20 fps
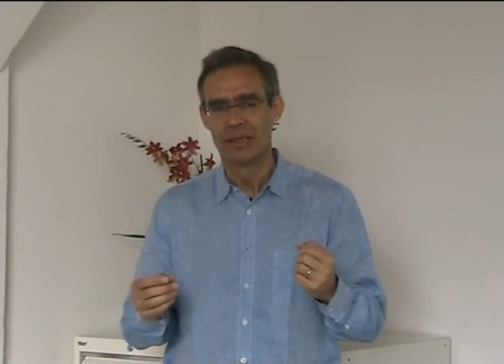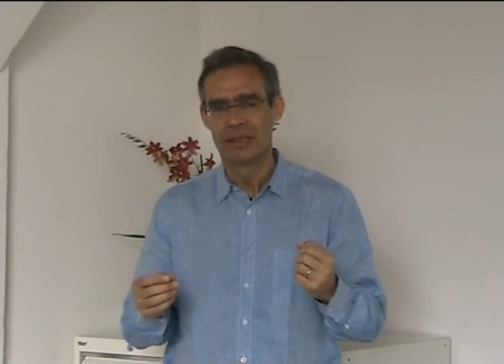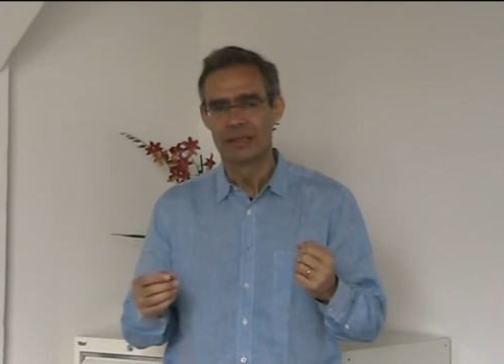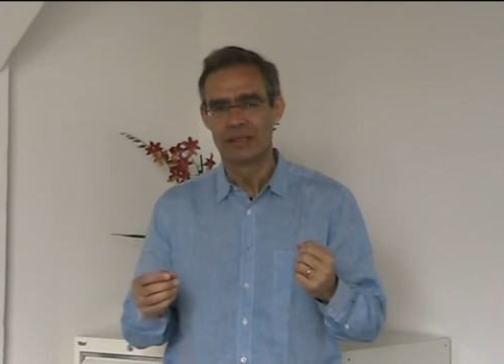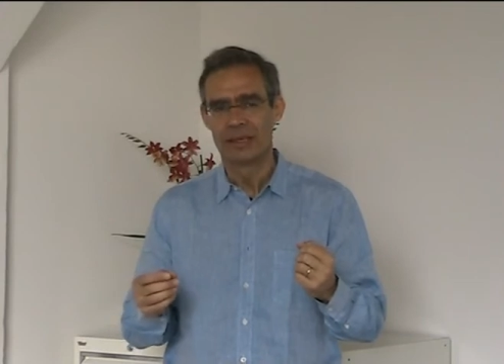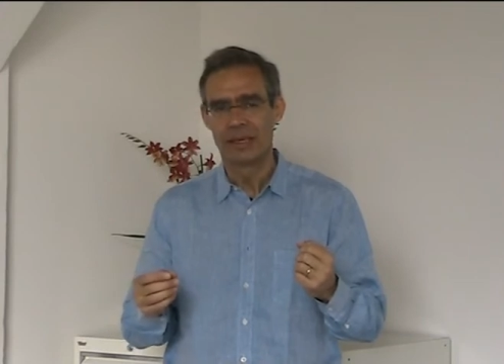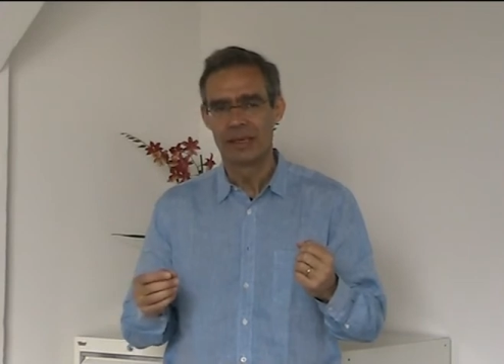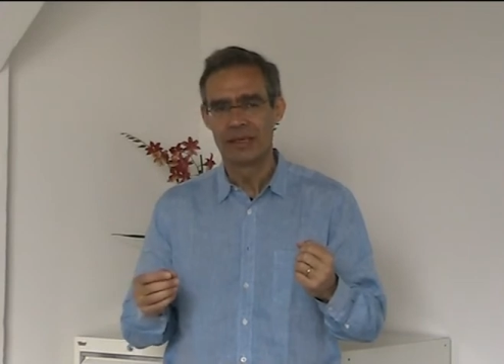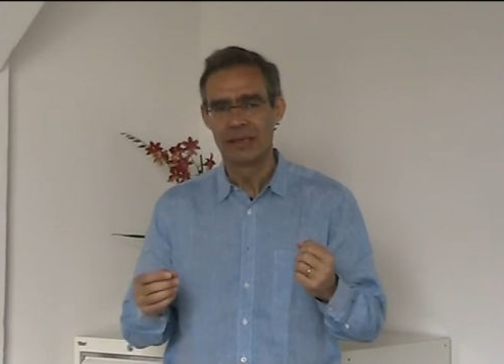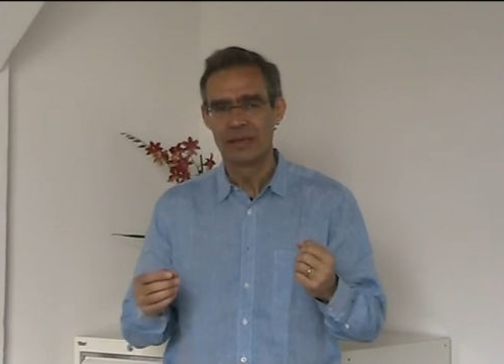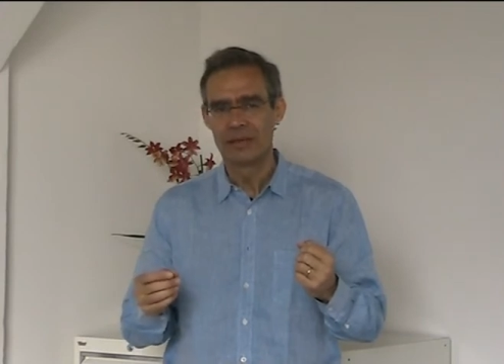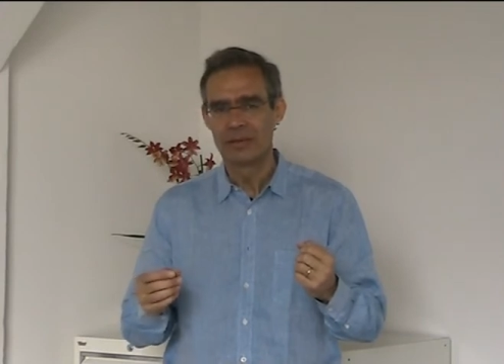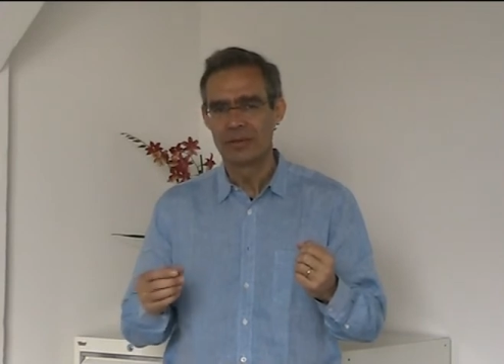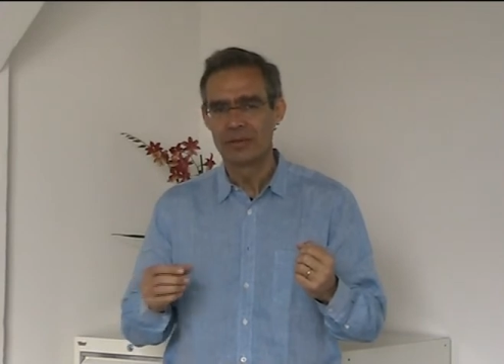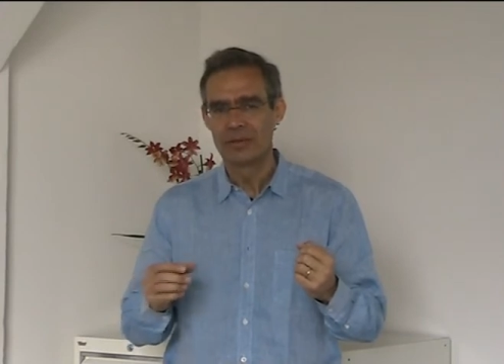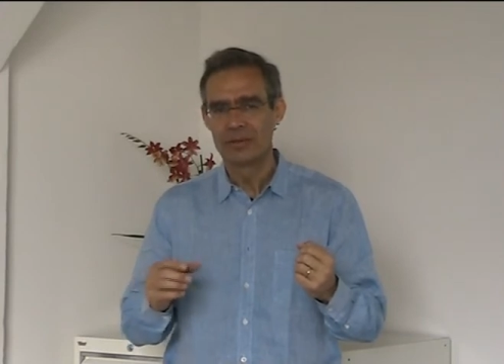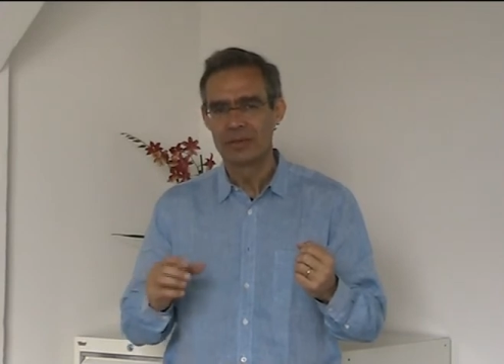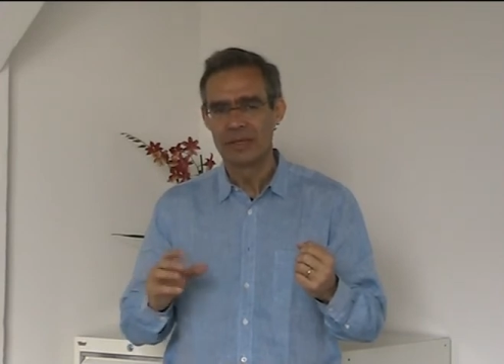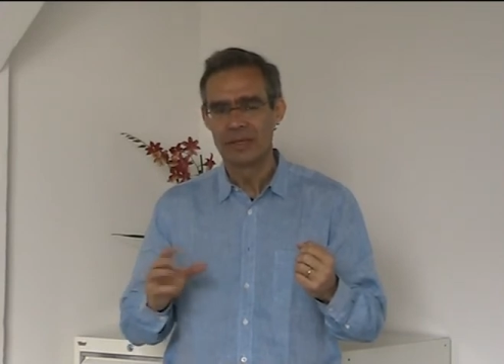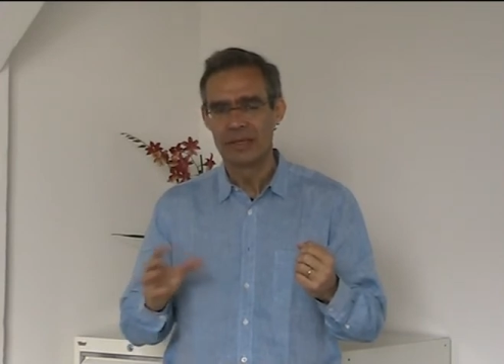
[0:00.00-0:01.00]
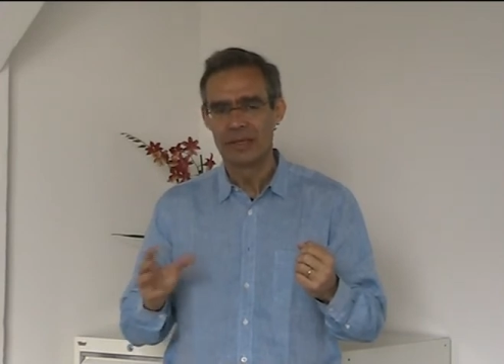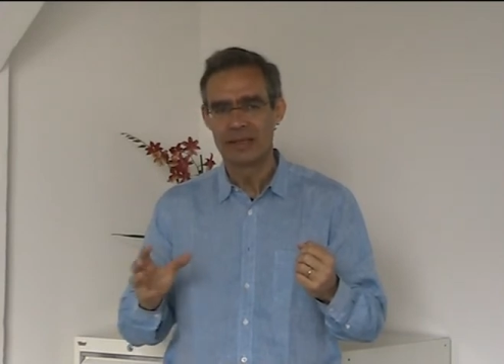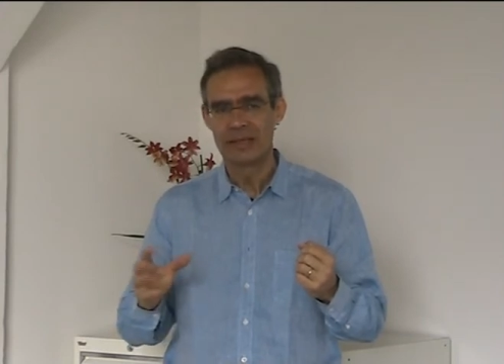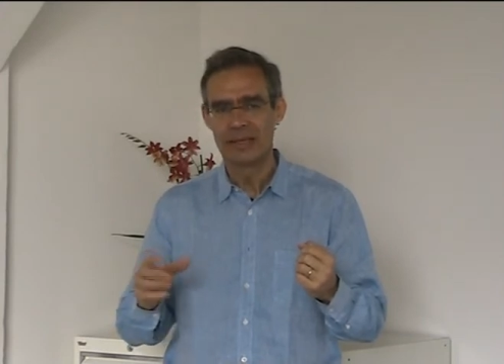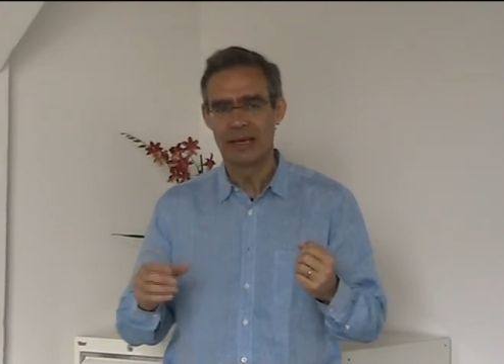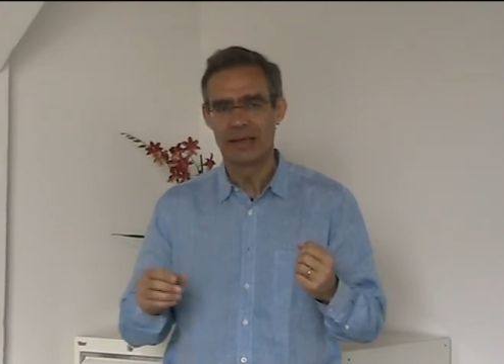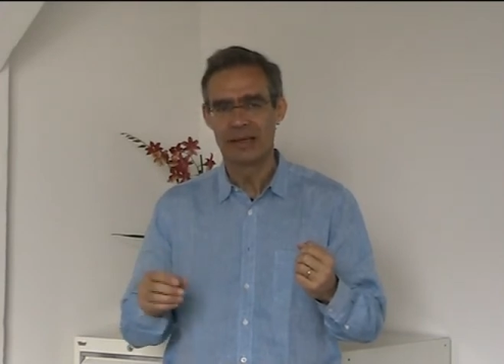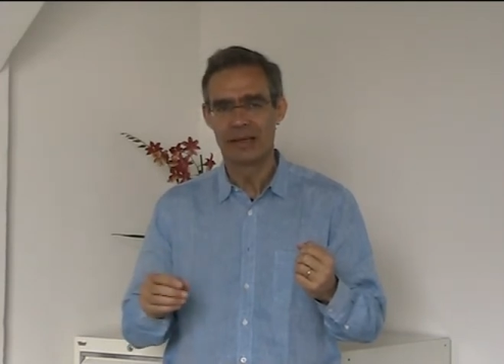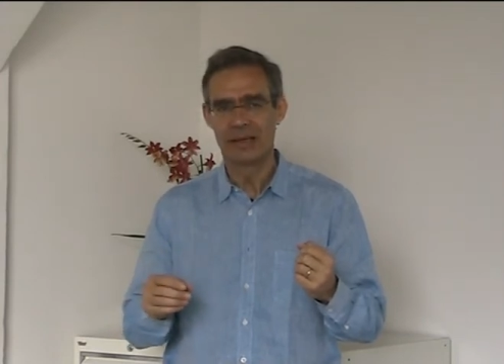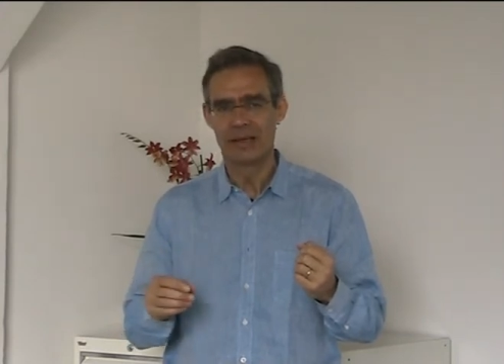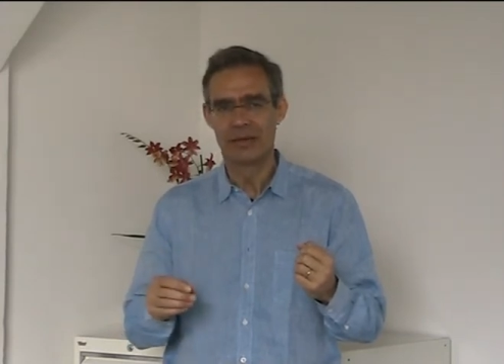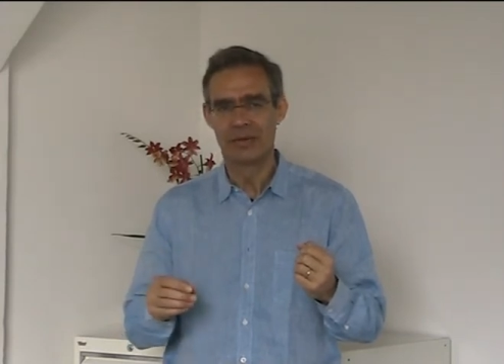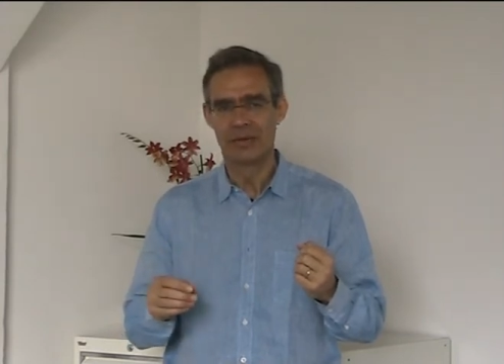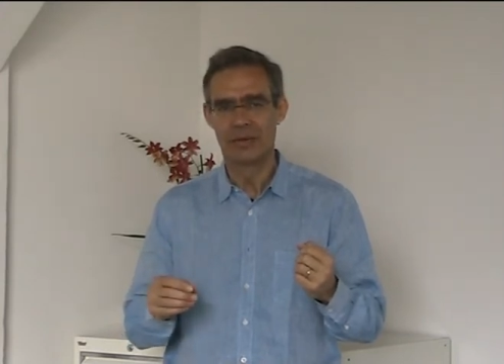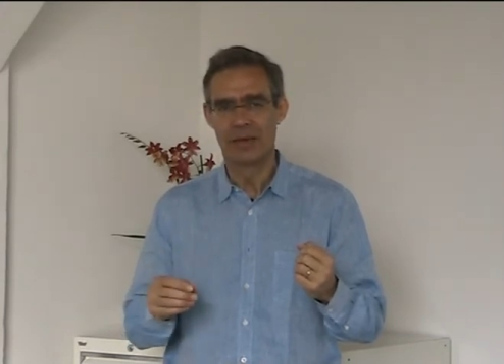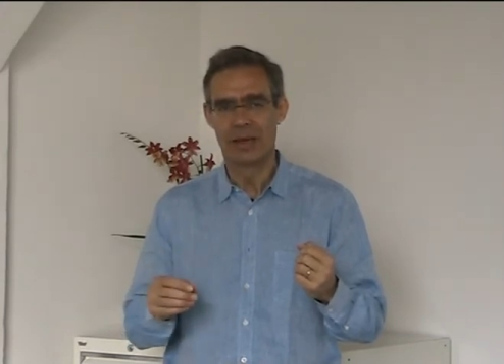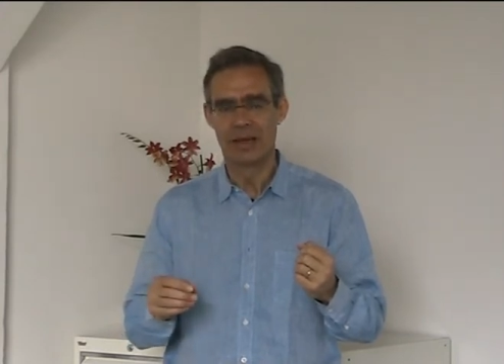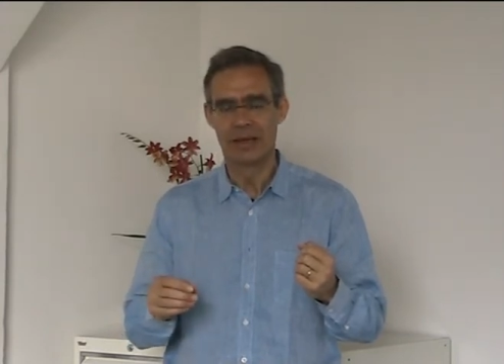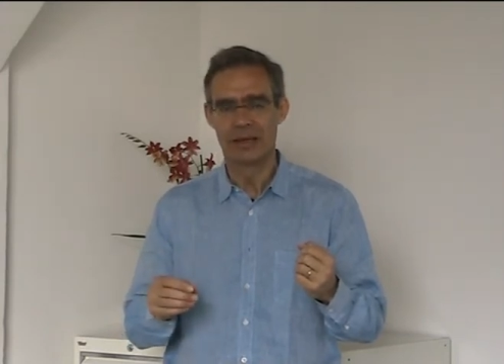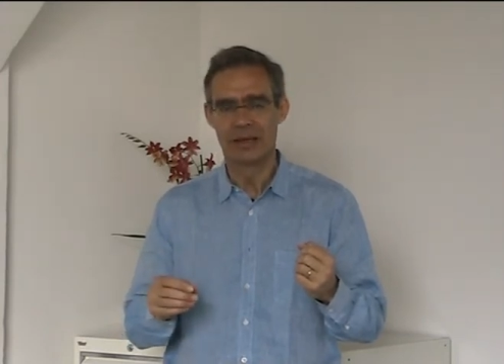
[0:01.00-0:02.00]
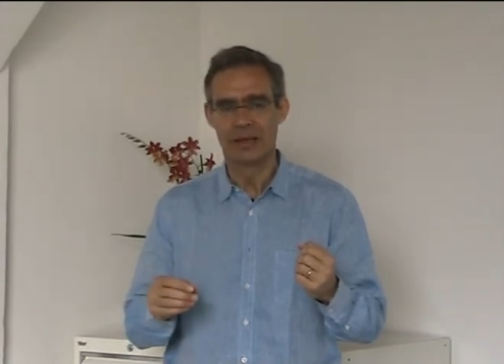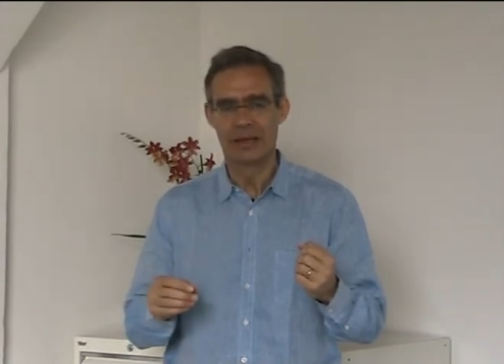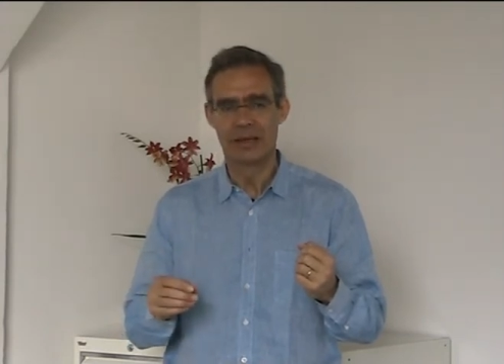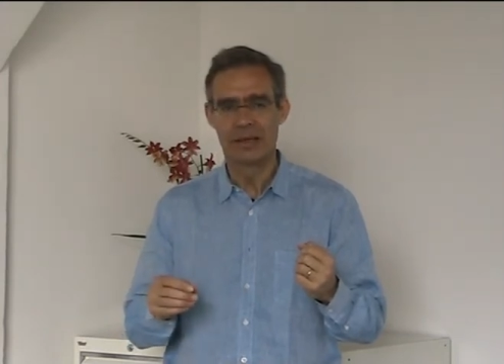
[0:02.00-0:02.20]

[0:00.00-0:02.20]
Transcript: Scaling laws can exactly do that,